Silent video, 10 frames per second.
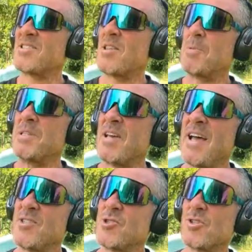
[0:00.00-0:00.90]
the
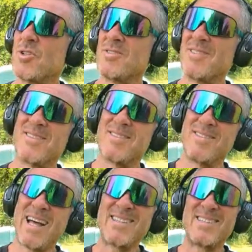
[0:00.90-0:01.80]
potential
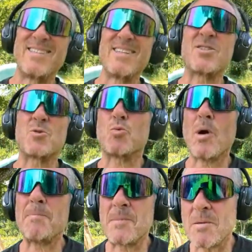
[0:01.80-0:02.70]
not to
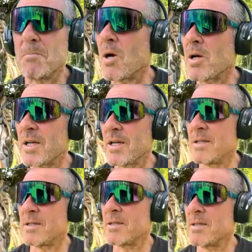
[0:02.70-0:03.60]
disrupt the
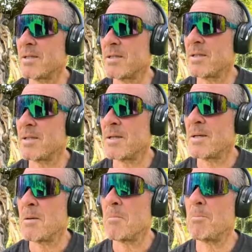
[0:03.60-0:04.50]
market,
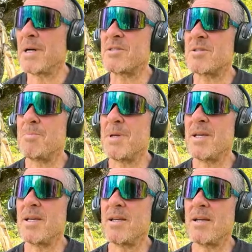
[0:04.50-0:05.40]
but to
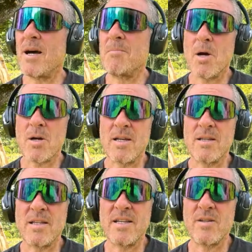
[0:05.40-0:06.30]
be a
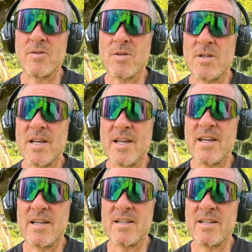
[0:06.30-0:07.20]
market leader
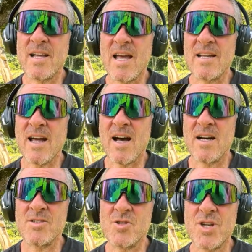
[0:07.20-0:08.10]
in an
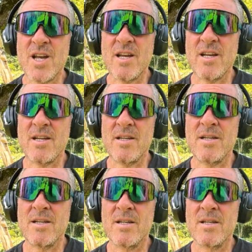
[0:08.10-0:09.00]
on-chain
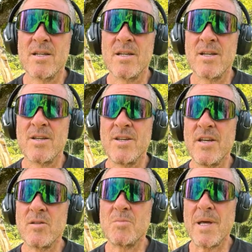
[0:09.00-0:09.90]

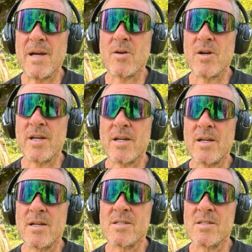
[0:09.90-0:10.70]
yield-bearing